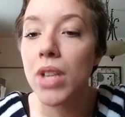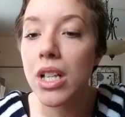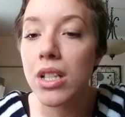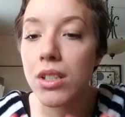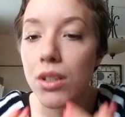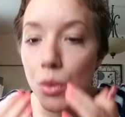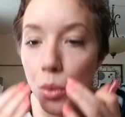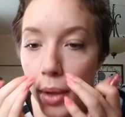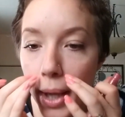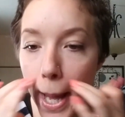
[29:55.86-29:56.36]

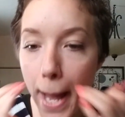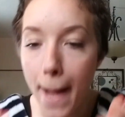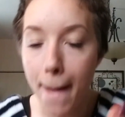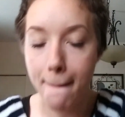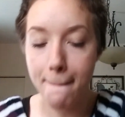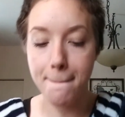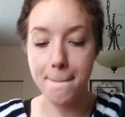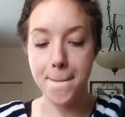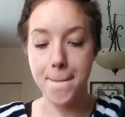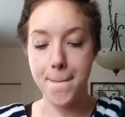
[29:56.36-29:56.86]
So yeah,
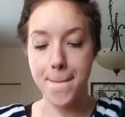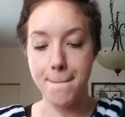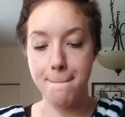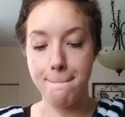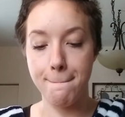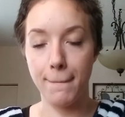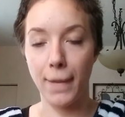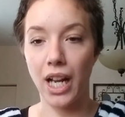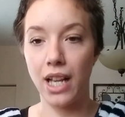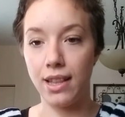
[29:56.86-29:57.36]

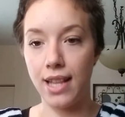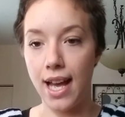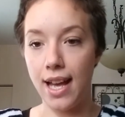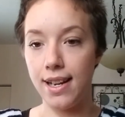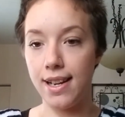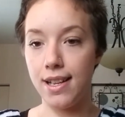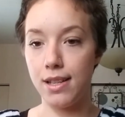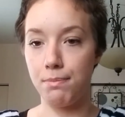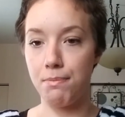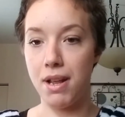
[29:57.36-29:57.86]

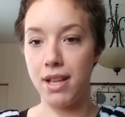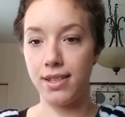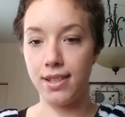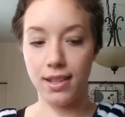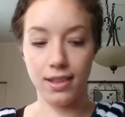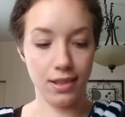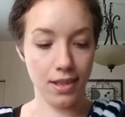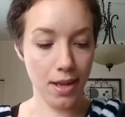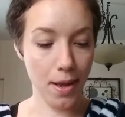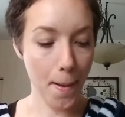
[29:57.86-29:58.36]
that is
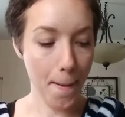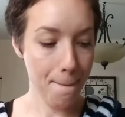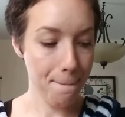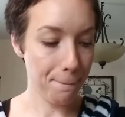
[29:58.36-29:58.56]
basically